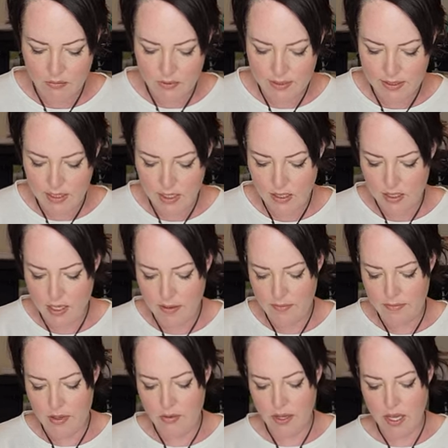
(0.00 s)
We'll see. Yeah,
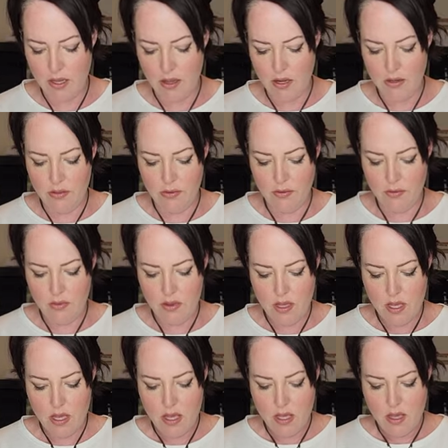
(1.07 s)
okay, got it through.
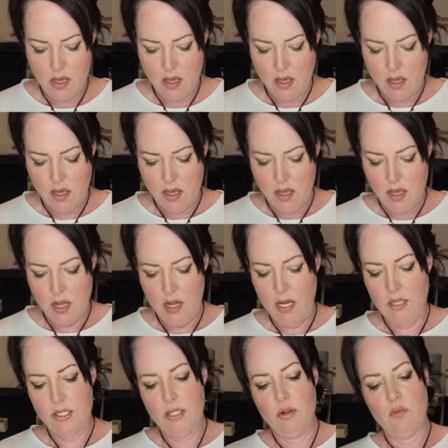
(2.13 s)
And
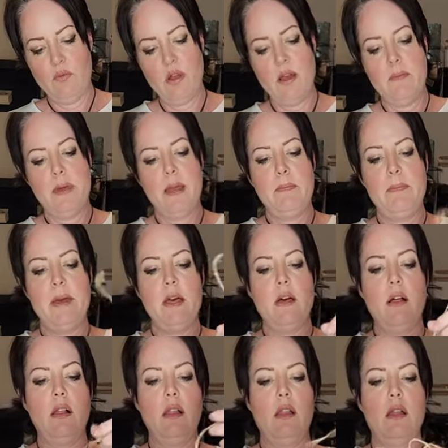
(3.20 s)
I do want my
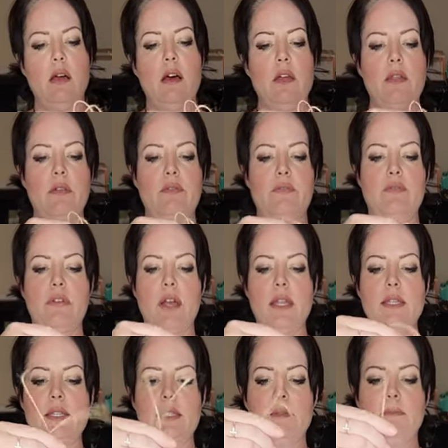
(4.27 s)
bell on the
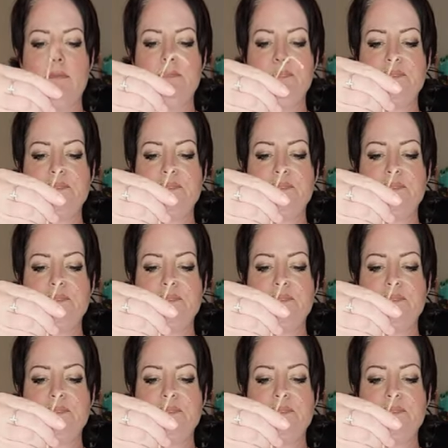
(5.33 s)
front.